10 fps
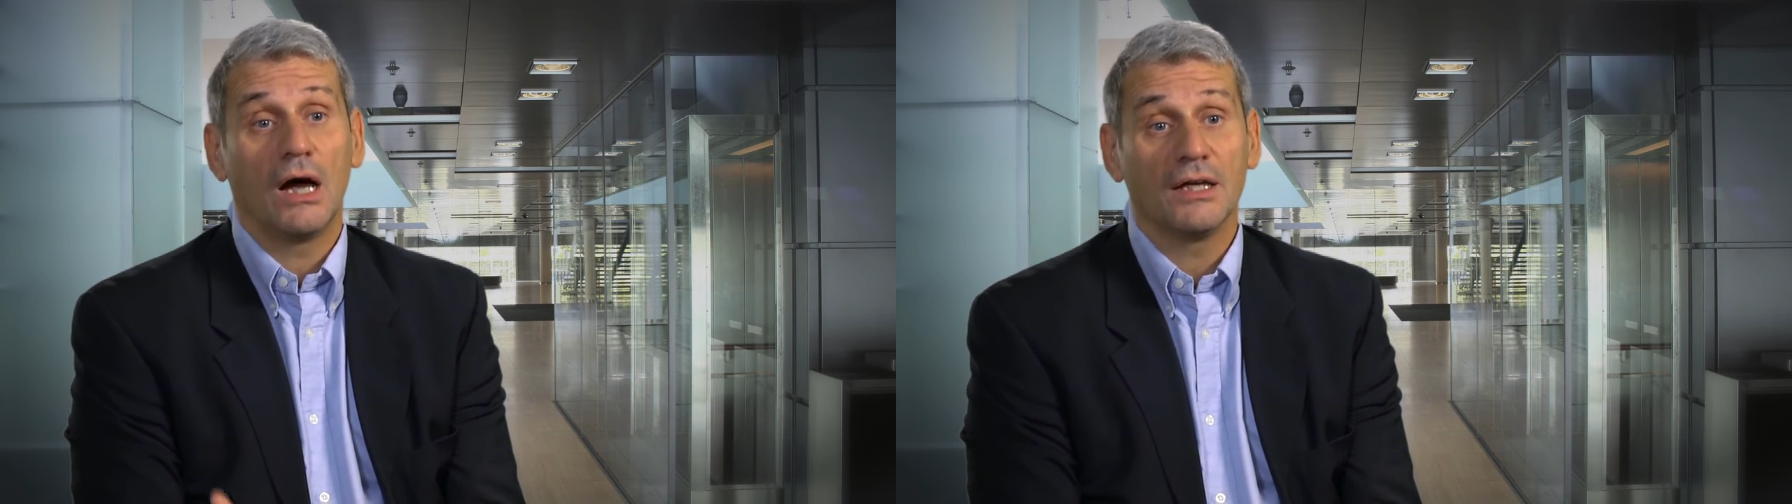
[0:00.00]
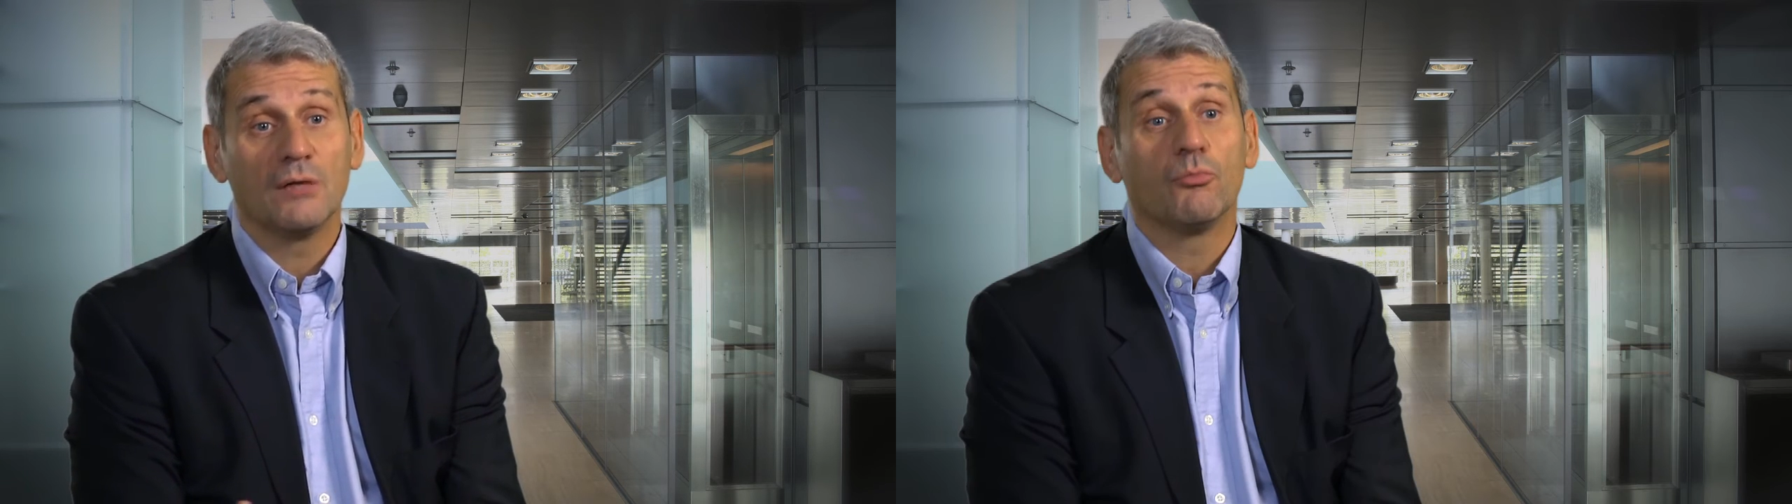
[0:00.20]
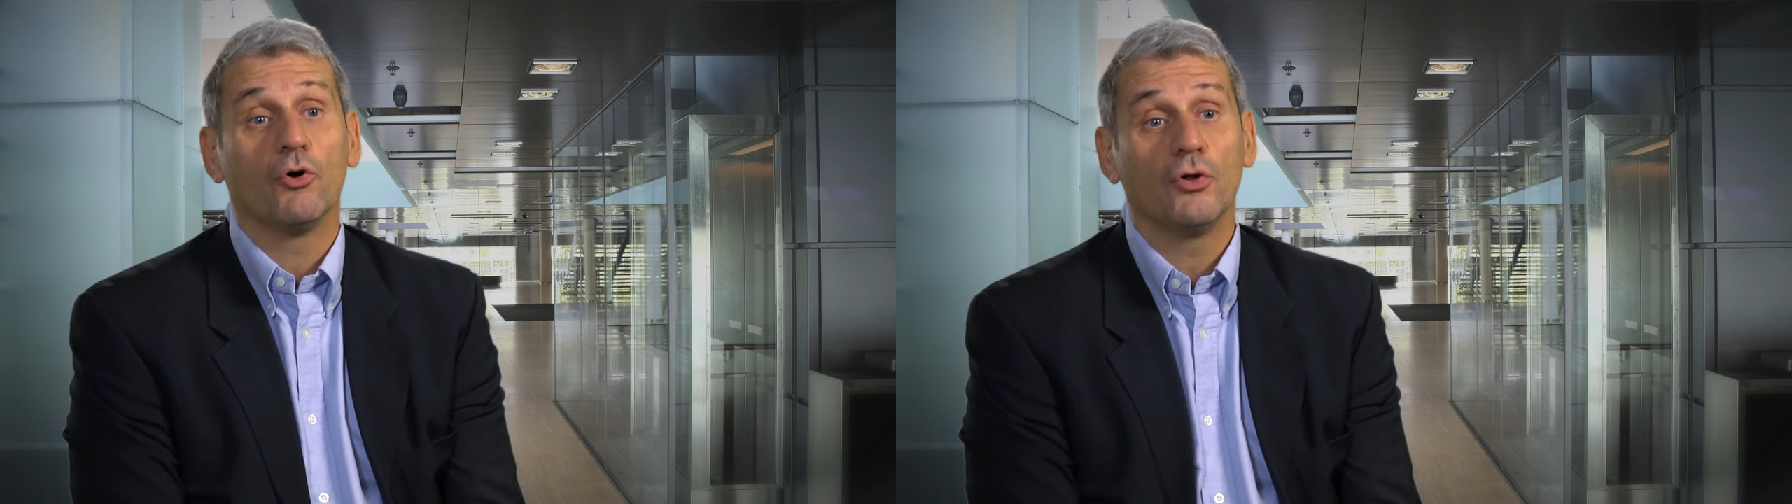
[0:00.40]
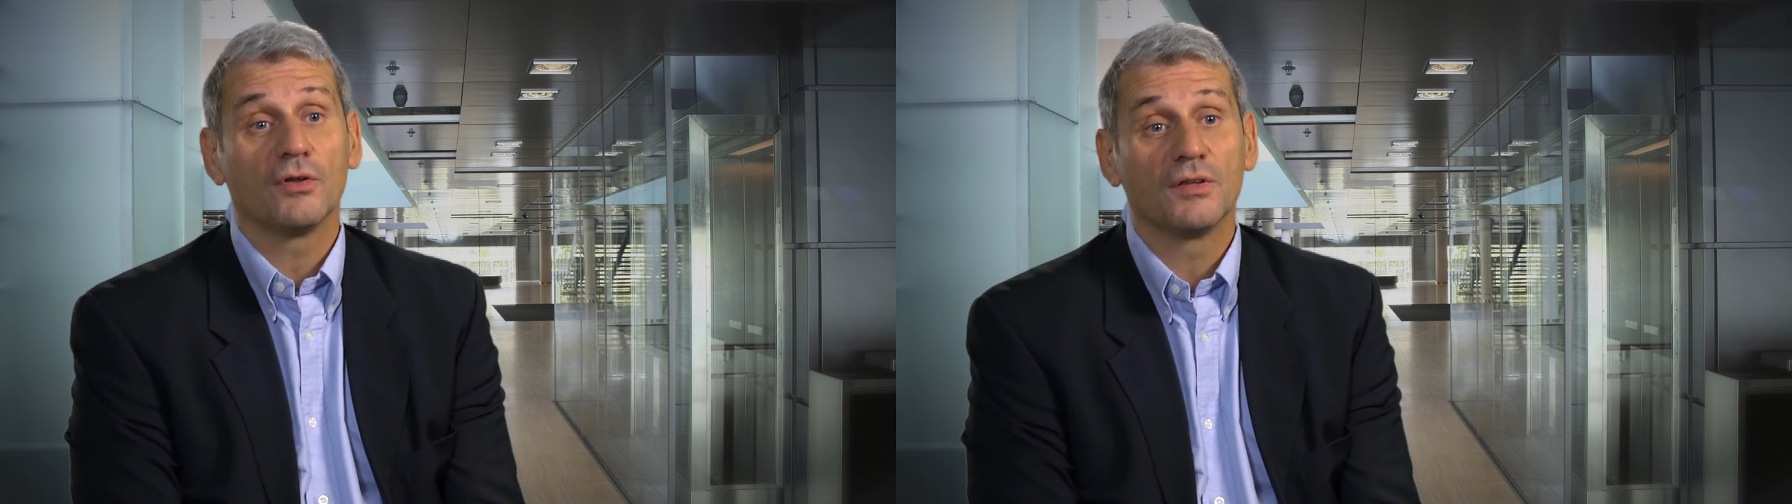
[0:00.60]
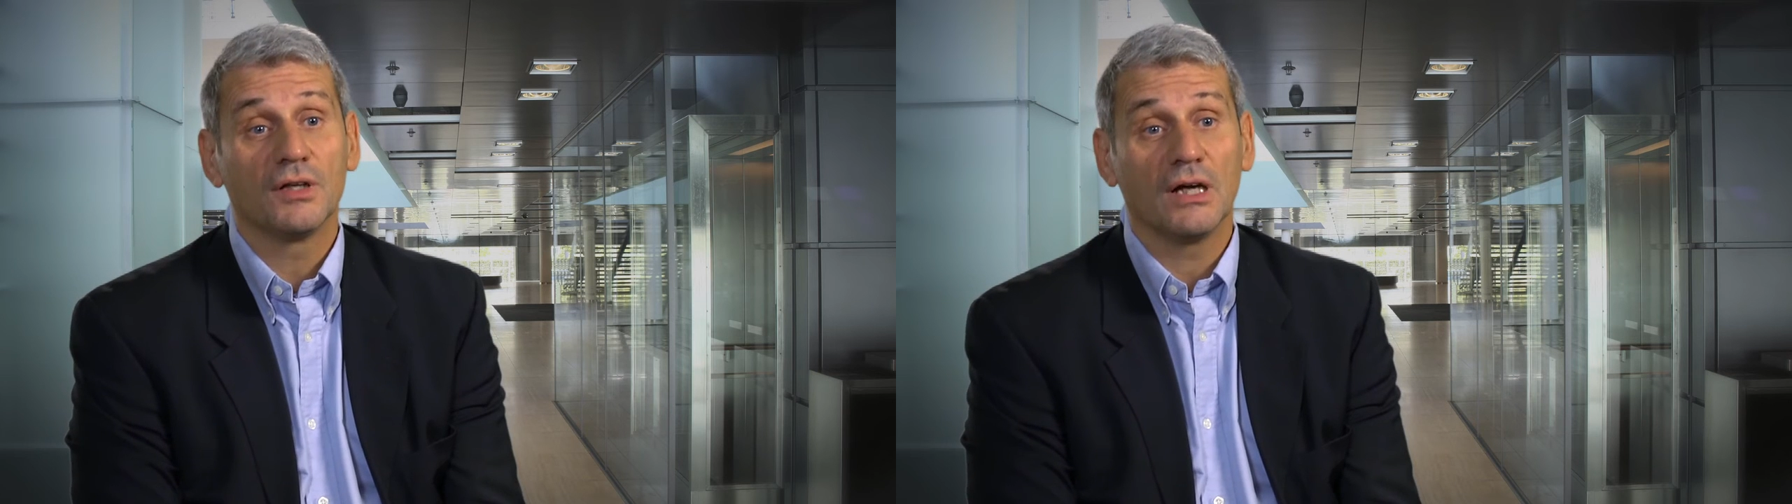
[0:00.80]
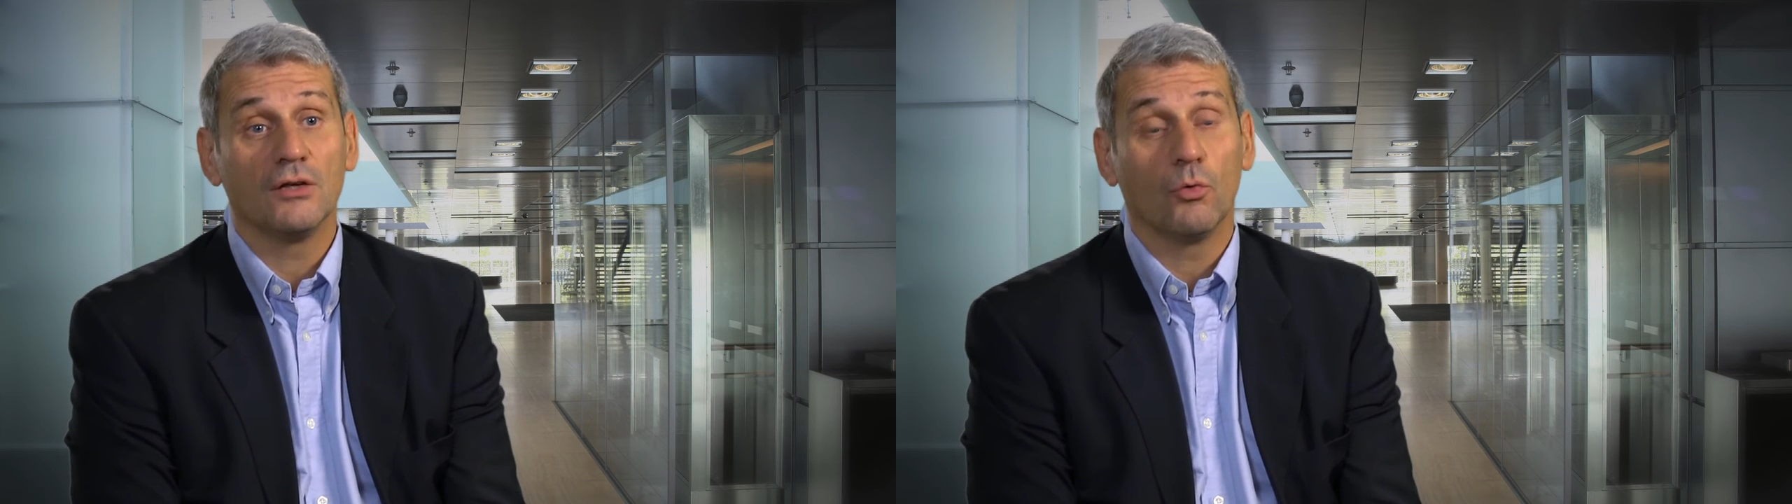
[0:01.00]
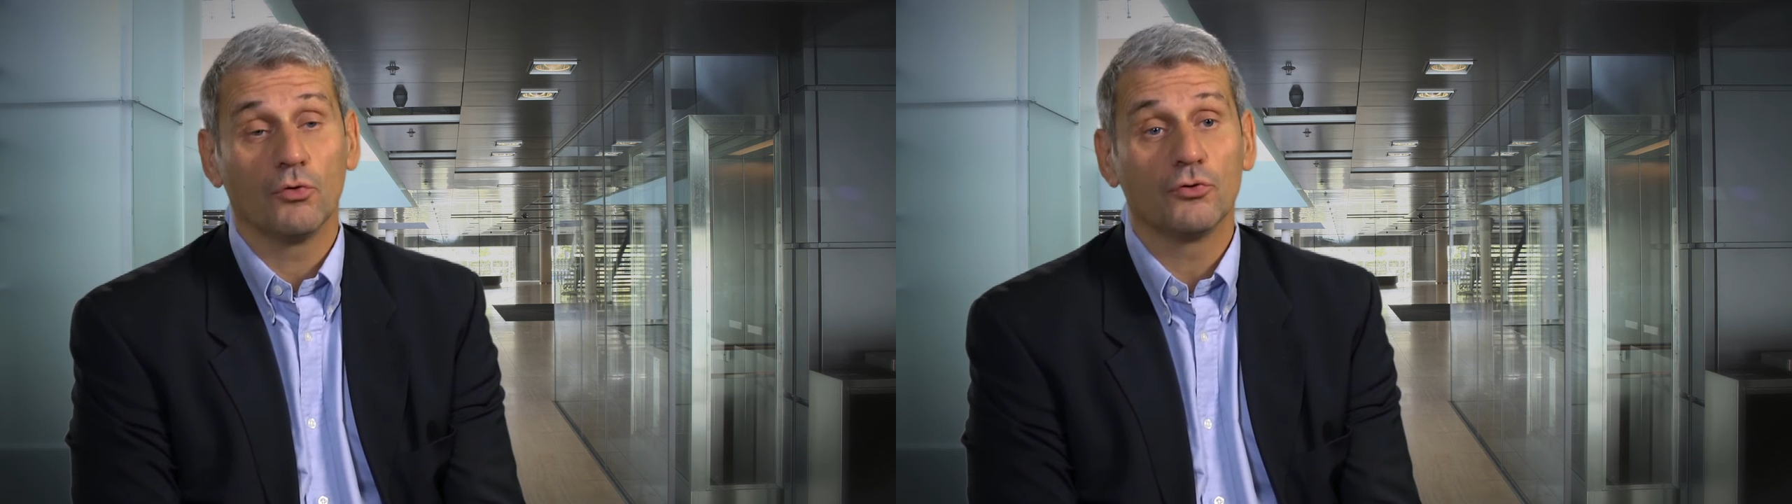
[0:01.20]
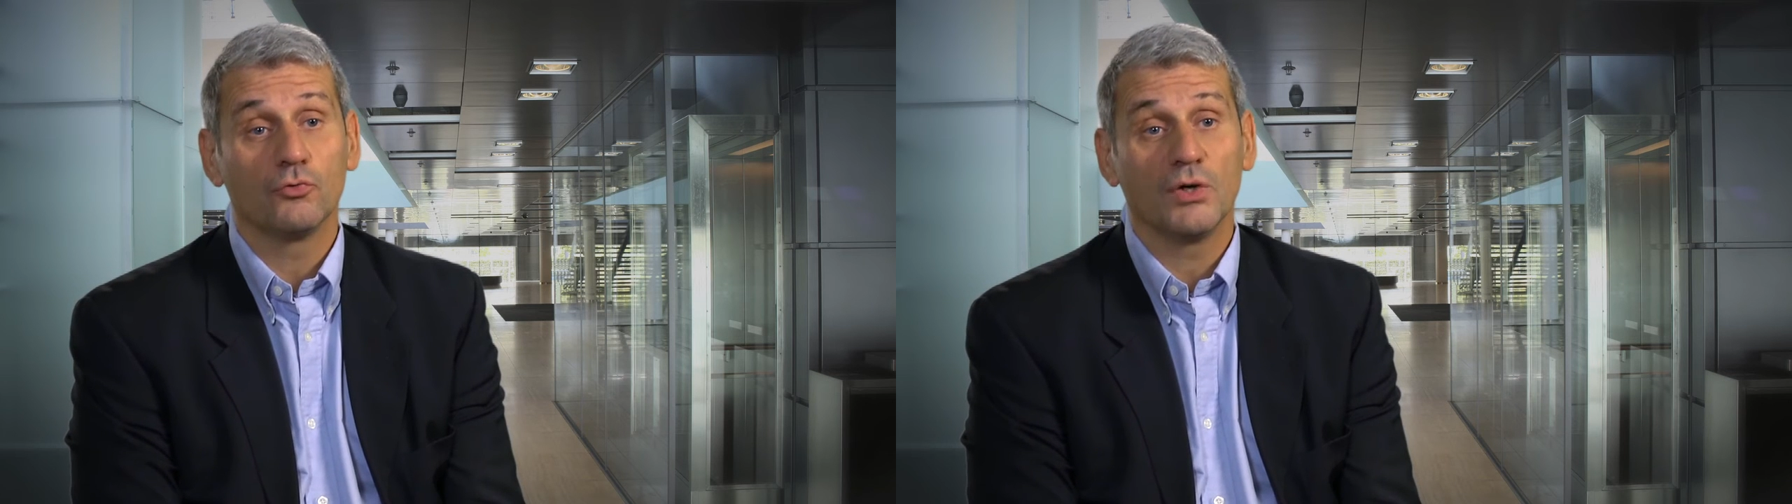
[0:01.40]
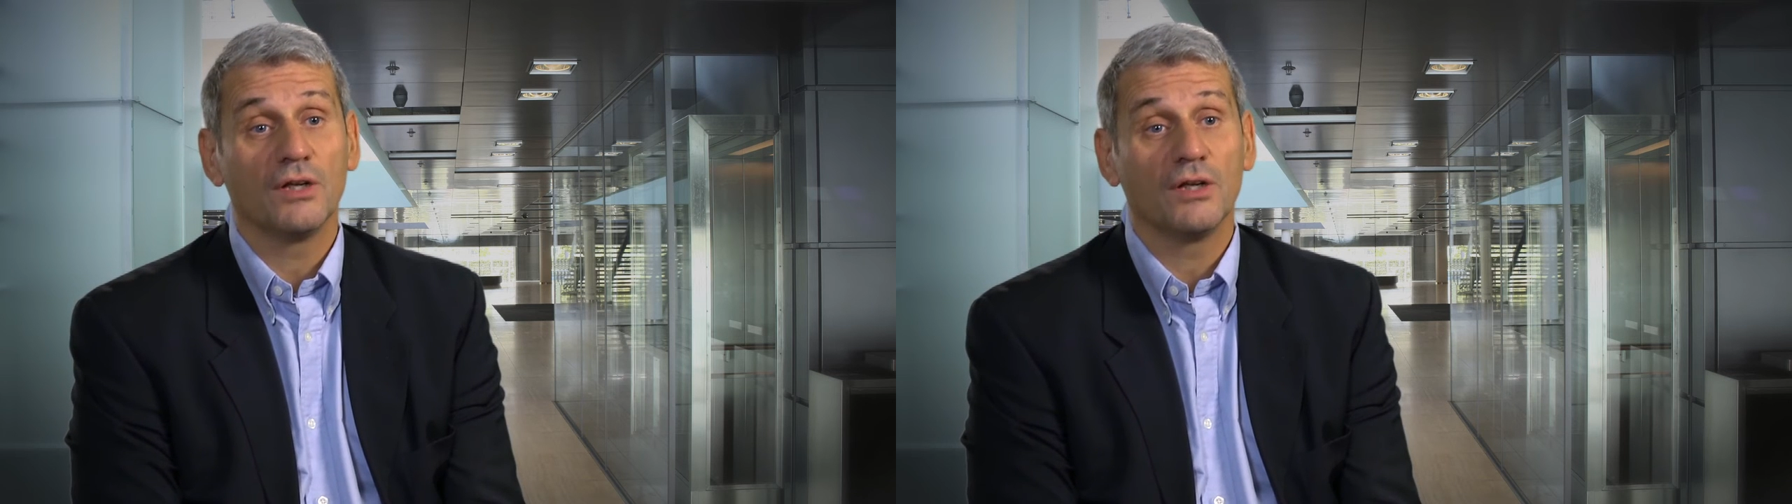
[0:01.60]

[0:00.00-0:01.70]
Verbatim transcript: high-end products and also to